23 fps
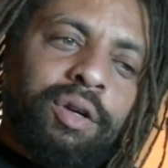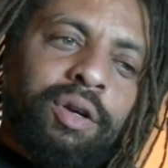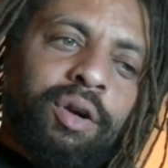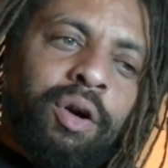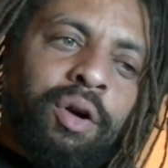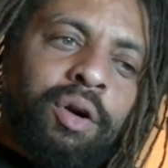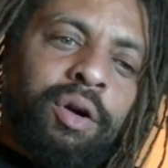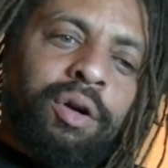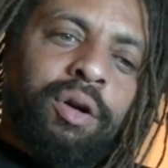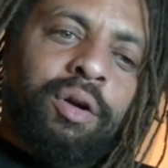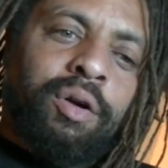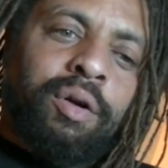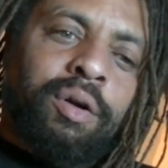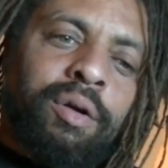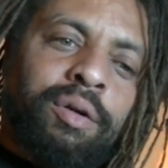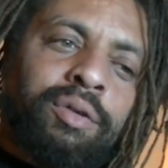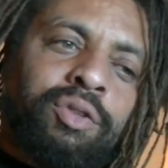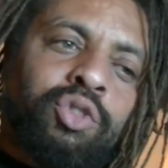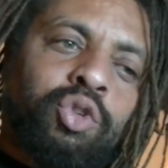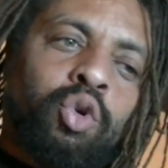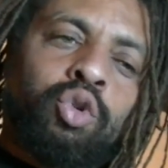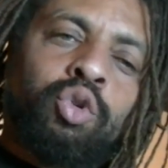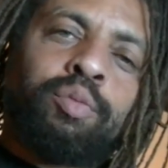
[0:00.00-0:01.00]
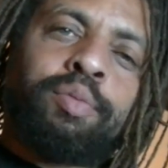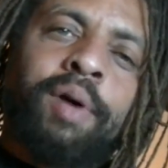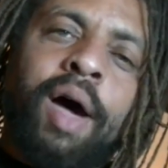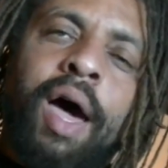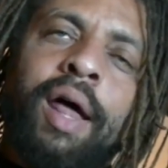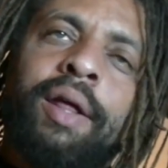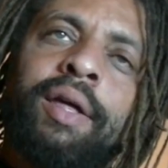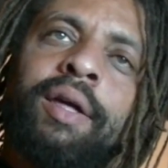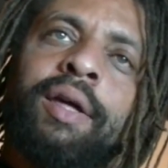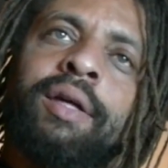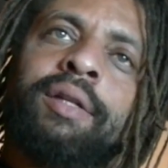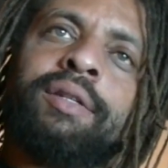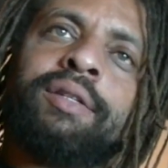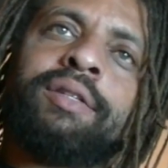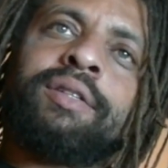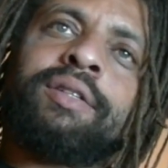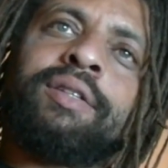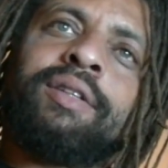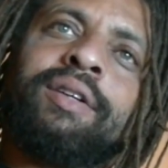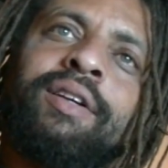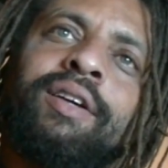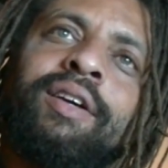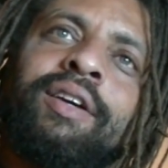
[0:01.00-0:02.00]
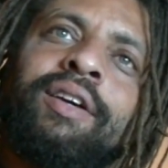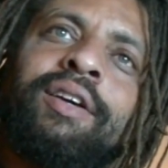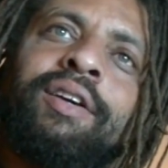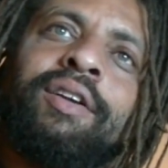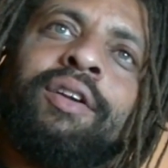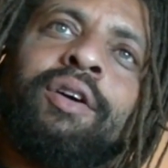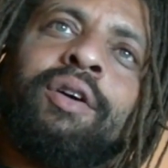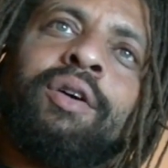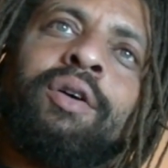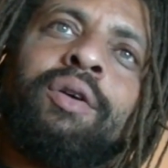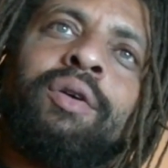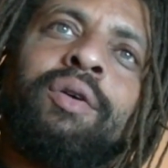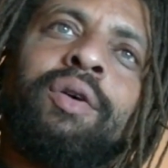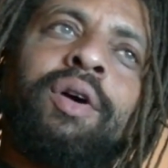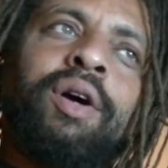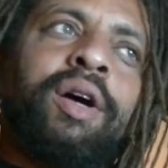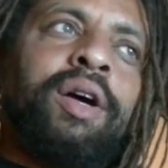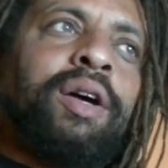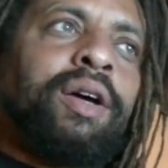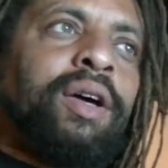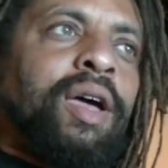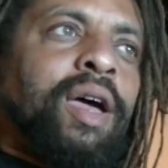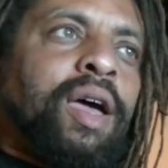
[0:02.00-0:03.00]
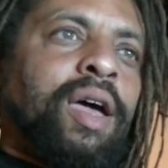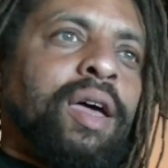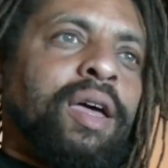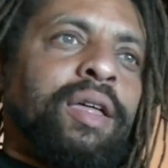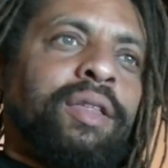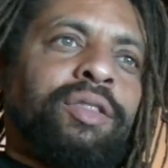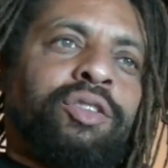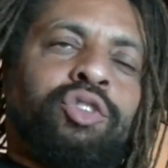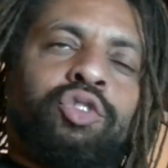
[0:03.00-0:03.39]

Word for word: are, are total potheads? You know?